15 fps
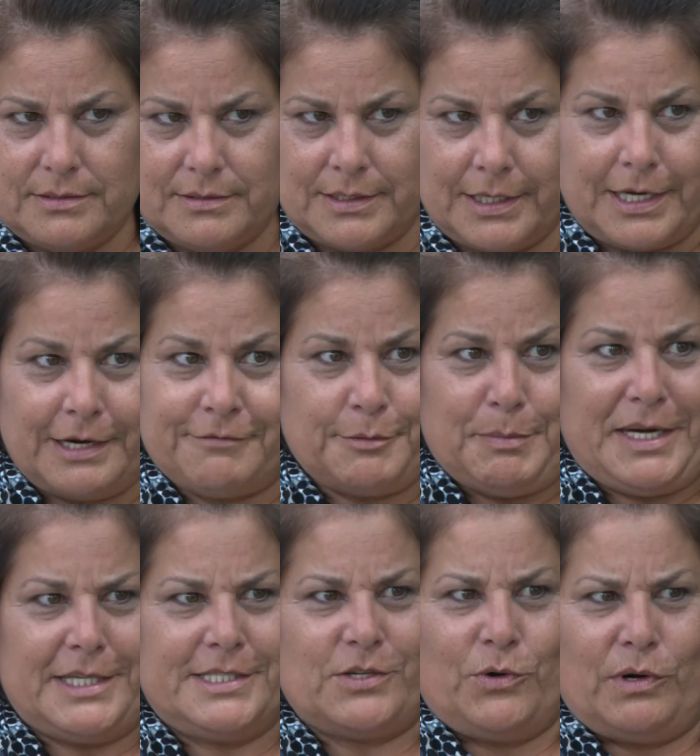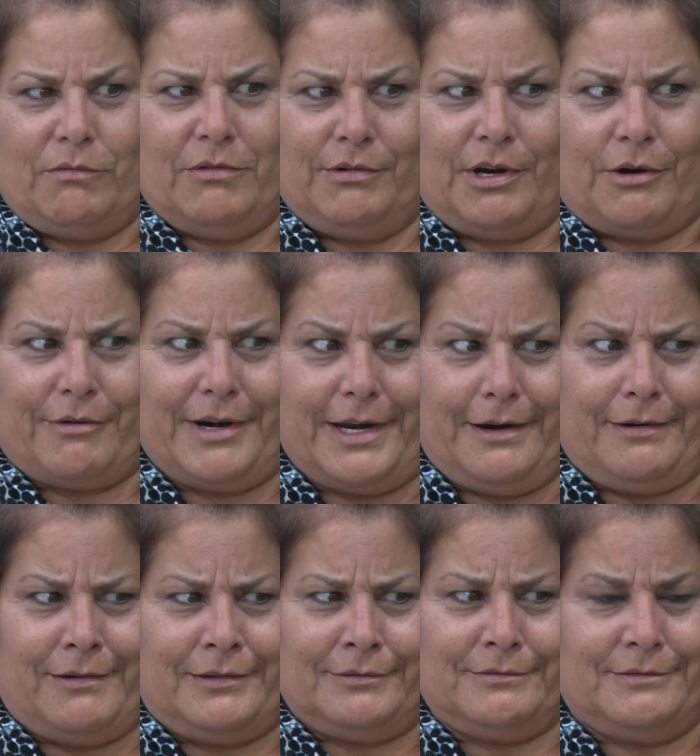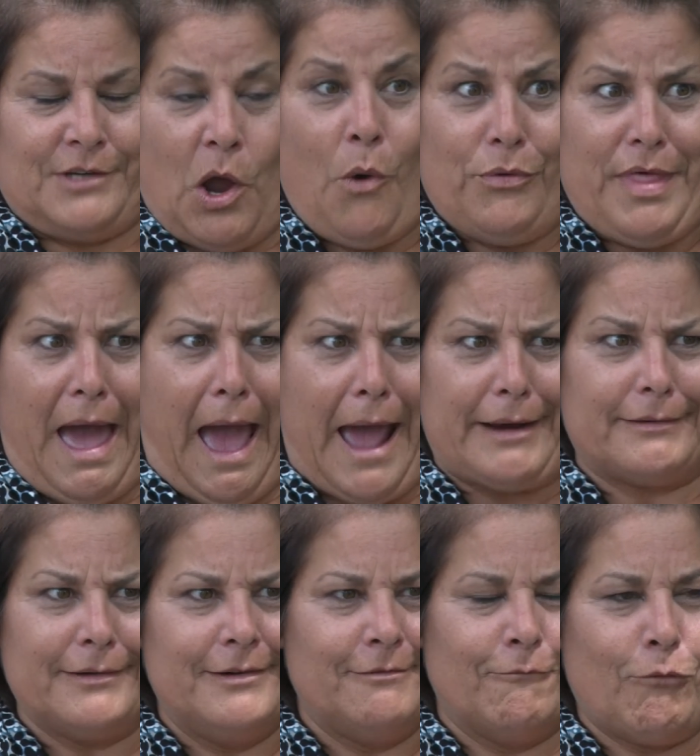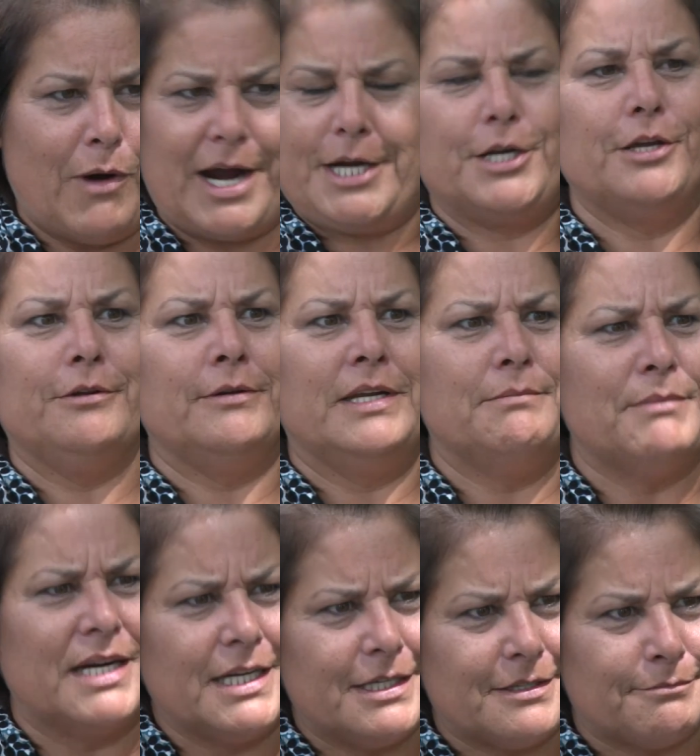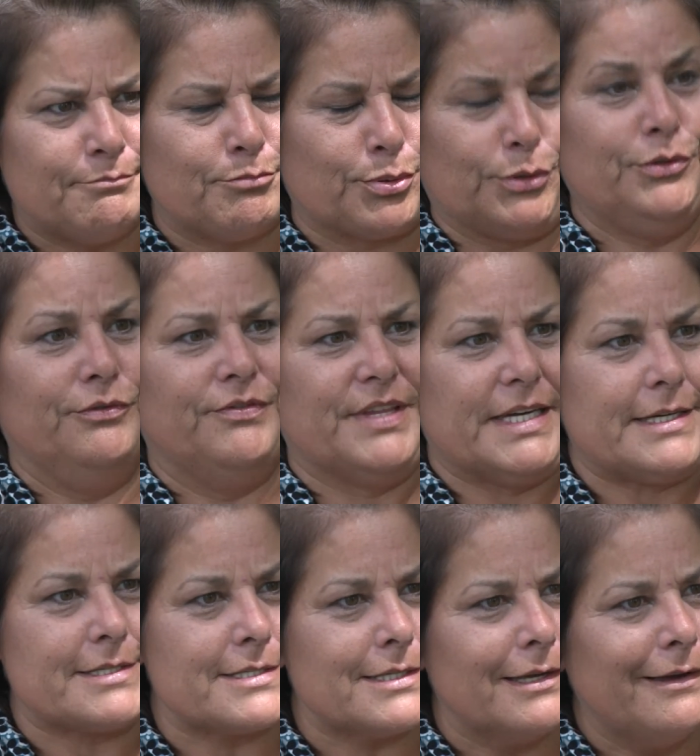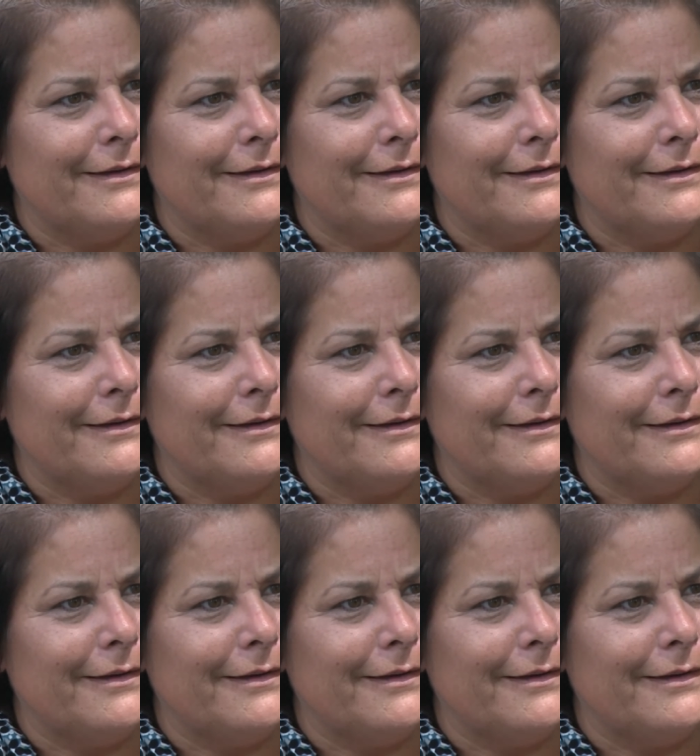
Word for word: Like everybody's going, well, where you don't know that. Why do you need money to prove this?